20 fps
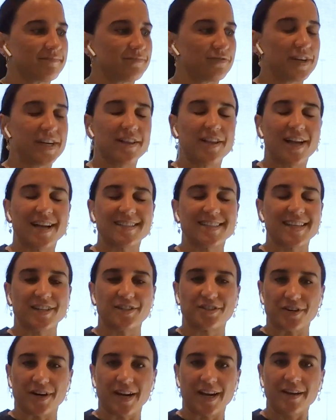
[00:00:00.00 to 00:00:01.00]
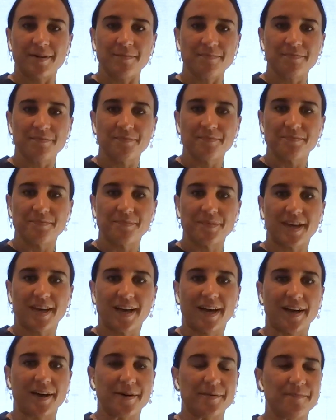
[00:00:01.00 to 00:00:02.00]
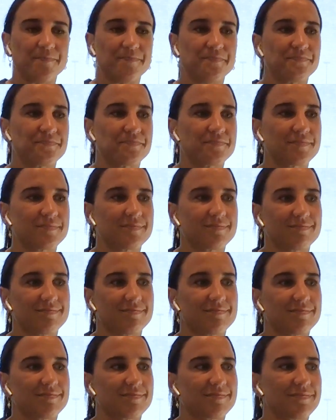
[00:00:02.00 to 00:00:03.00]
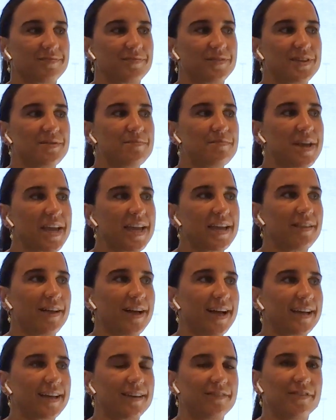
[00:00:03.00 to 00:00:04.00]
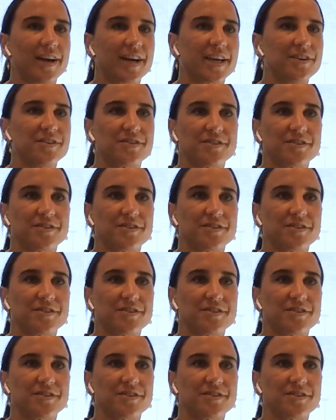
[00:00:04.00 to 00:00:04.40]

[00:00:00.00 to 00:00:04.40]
realize their dream, to me, like, if I can